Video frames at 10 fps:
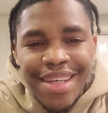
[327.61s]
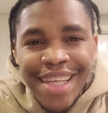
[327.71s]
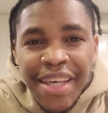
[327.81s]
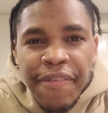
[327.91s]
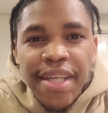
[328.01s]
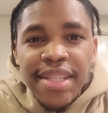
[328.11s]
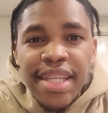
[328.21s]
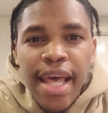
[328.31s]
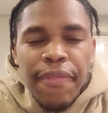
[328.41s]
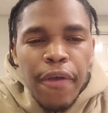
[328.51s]
Defense in
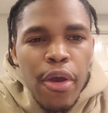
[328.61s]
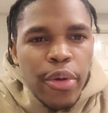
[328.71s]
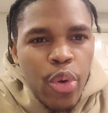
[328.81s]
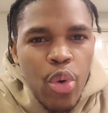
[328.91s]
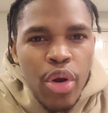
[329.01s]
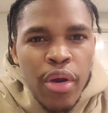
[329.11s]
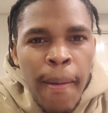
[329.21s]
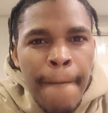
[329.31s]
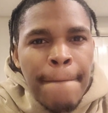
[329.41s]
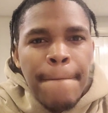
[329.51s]
that third
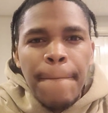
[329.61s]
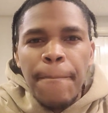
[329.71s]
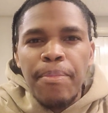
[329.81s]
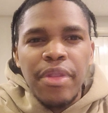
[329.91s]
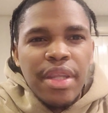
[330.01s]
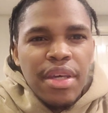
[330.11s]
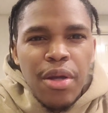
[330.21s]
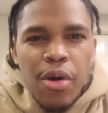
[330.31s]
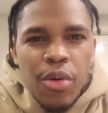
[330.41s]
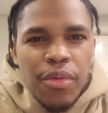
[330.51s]
quarter,
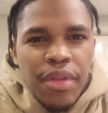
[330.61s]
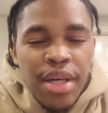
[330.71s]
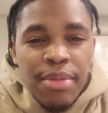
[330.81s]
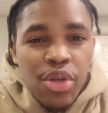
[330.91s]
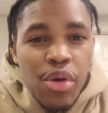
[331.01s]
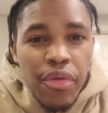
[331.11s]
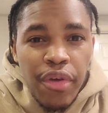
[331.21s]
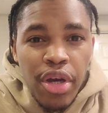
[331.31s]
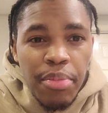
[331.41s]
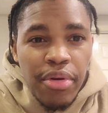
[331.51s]
them scoring
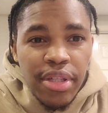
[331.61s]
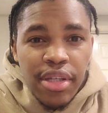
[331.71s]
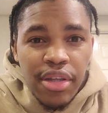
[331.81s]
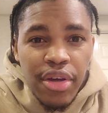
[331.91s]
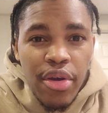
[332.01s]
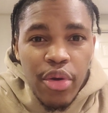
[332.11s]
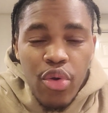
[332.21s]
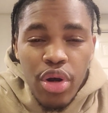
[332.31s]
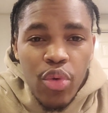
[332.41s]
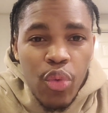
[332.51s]
30 points in the third
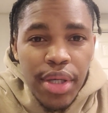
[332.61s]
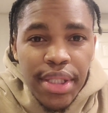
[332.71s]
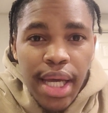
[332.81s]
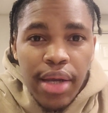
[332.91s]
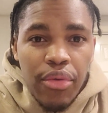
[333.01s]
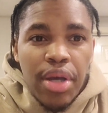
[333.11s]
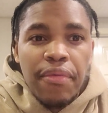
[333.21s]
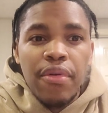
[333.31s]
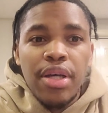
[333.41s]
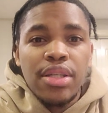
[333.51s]
quarter was not great
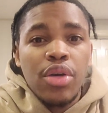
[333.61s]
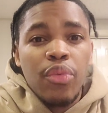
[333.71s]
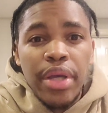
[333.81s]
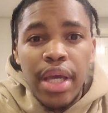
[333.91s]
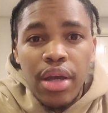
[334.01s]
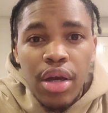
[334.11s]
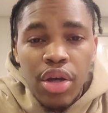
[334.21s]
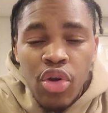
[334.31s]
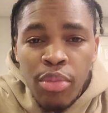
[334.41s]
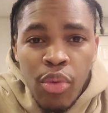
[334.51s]
for us. Enrique
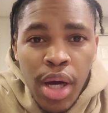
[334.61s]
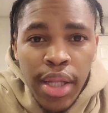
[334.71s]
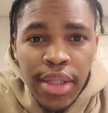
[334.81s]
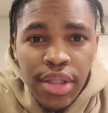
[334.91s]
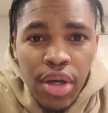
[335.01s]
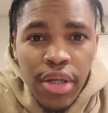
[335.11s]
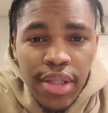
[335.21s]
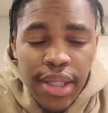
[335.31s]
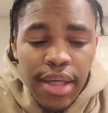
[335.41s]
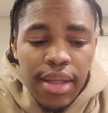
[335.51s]
Agumbawale started
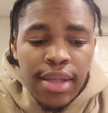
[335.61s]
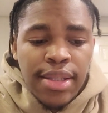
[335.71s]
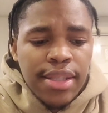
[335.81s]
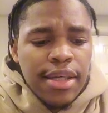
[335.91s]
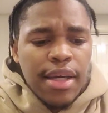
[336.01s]
to kill us.